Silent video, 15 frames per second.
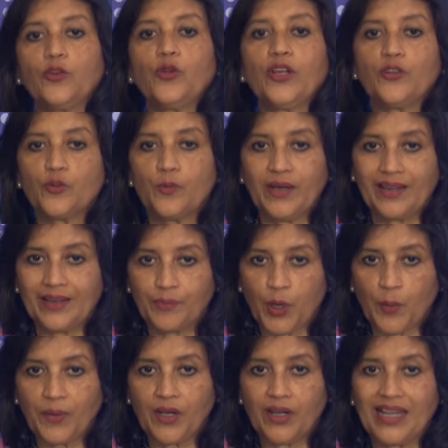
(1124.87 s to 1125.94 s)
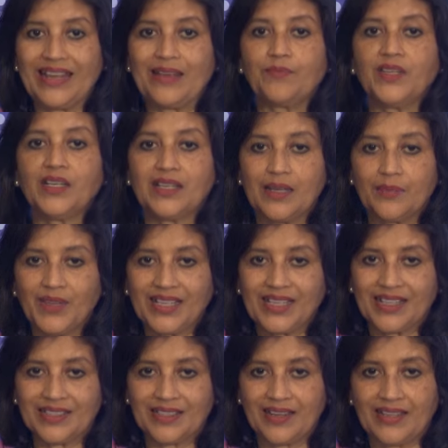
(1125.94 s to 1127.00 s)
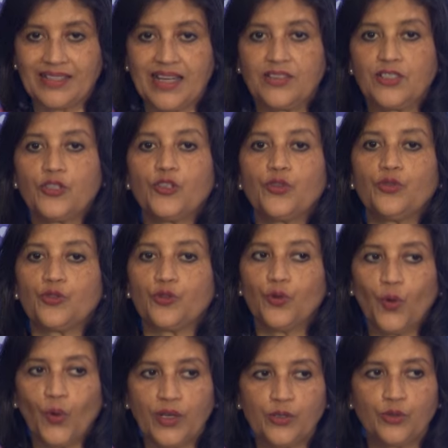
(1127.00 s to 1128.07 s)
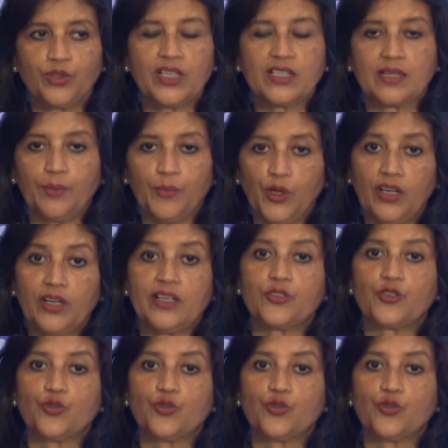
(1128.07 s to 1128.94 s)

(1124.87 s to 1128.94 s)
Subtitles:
You need to build a proper team, the team that has the right attitude to go into these communities,